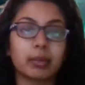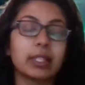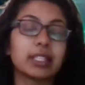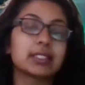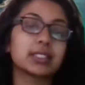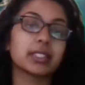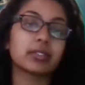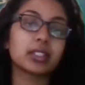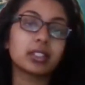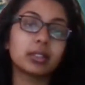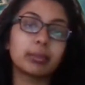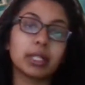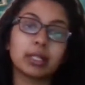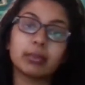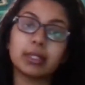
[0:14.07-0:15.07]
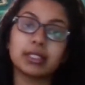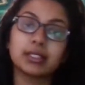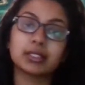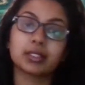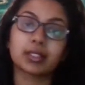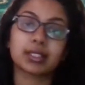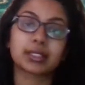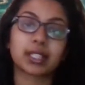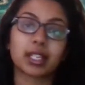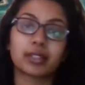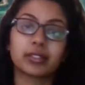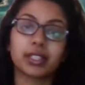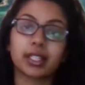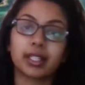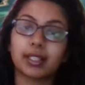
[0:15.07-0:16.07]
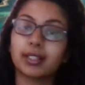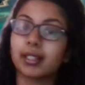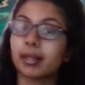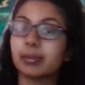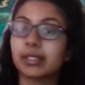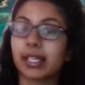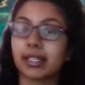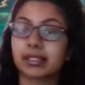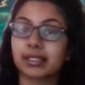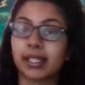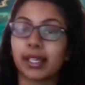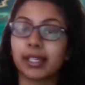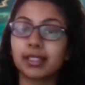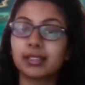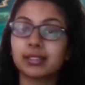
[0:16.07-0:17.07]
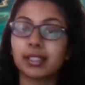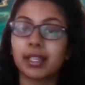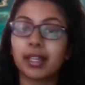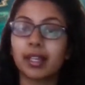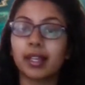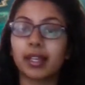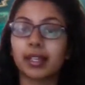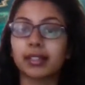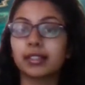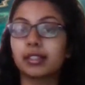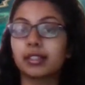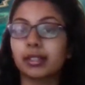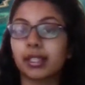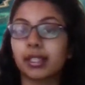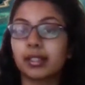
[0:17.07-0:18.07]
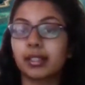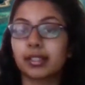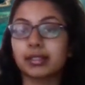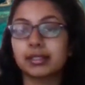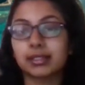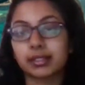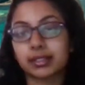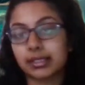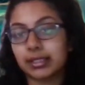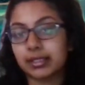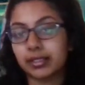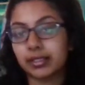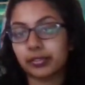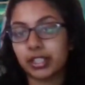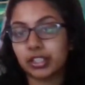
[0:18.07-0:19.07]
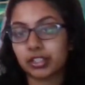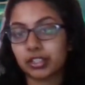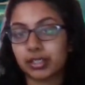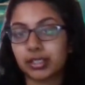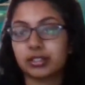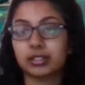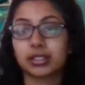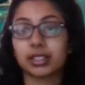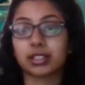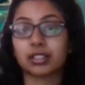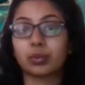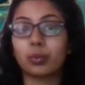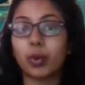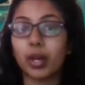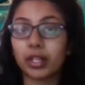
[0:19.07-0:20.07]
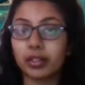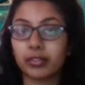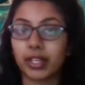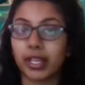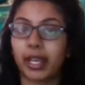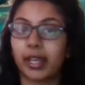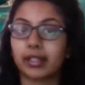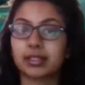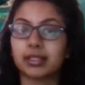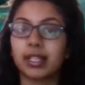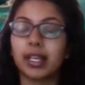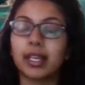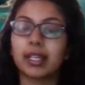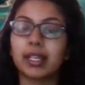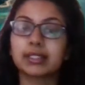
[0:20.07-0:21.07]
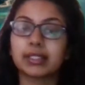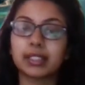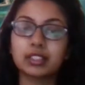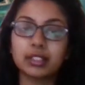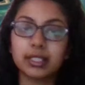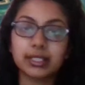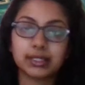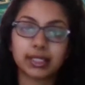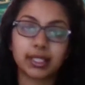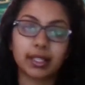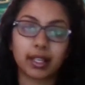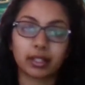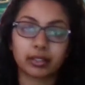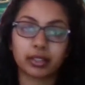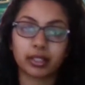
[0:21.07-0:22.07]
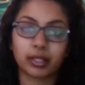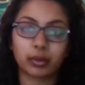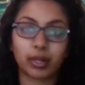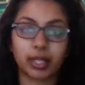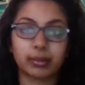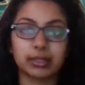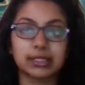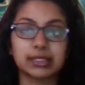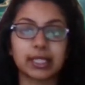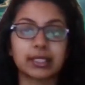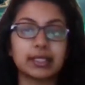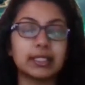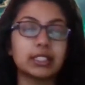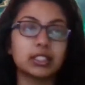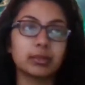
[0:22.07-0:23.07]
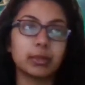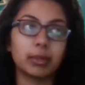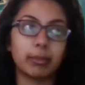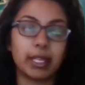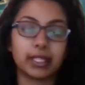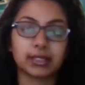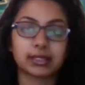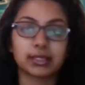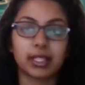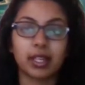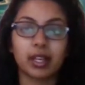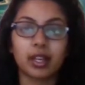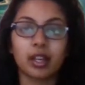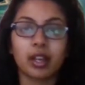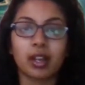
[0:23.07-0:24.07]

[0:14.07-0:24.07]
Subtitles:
and made several amendments to the South African Income Tax Act, including inserting a definition into Section 1 of the Act, essentially setting out the requirements that need to be met